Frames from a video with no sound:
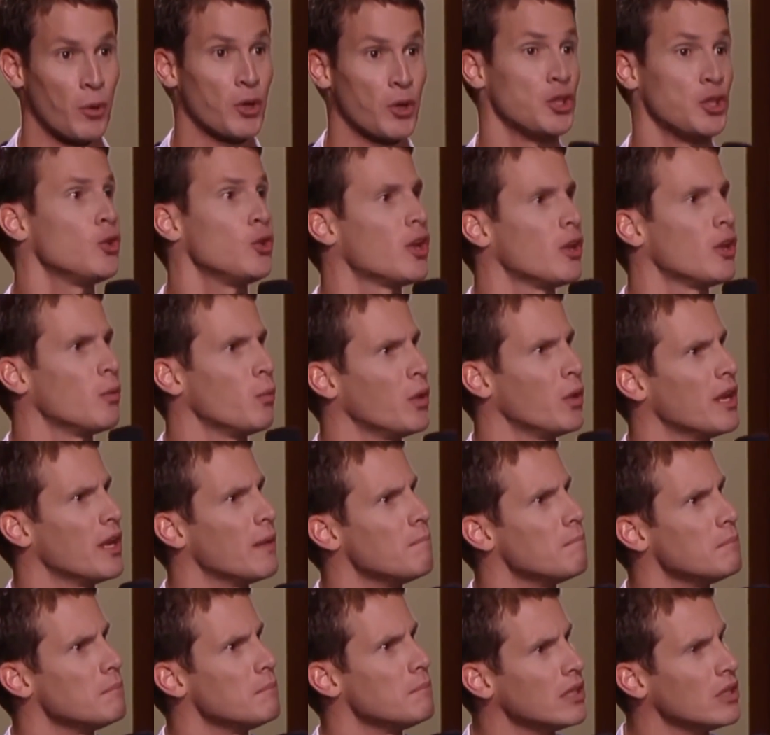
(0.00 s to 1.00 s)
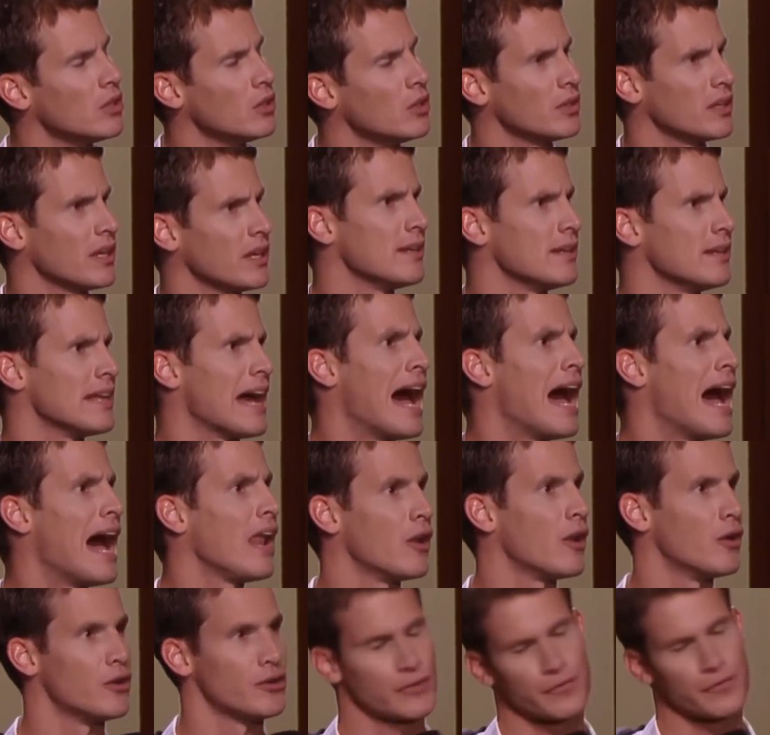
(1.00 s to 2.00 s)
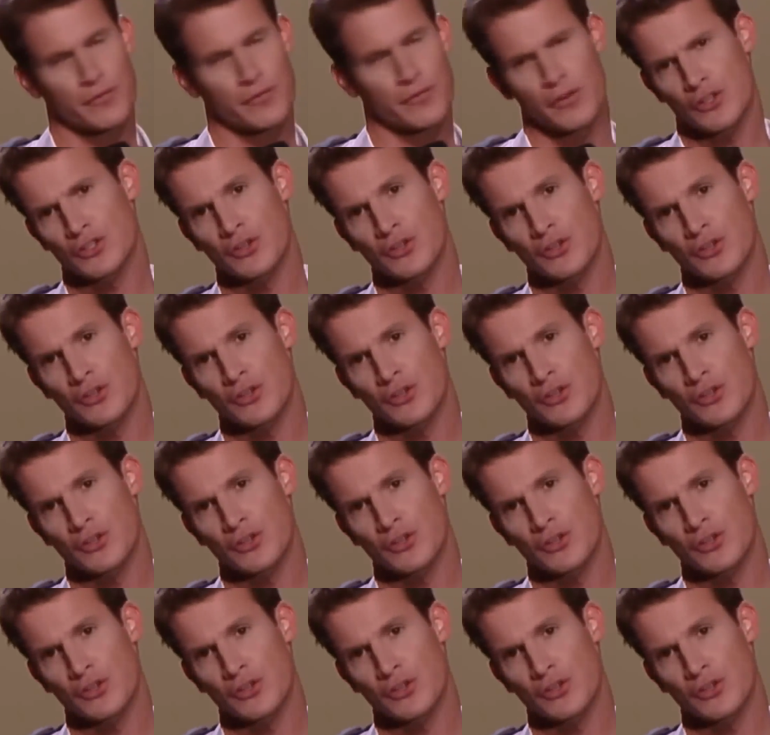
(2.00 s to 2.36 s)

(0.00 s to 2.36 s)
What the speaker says: where you can win $1 million for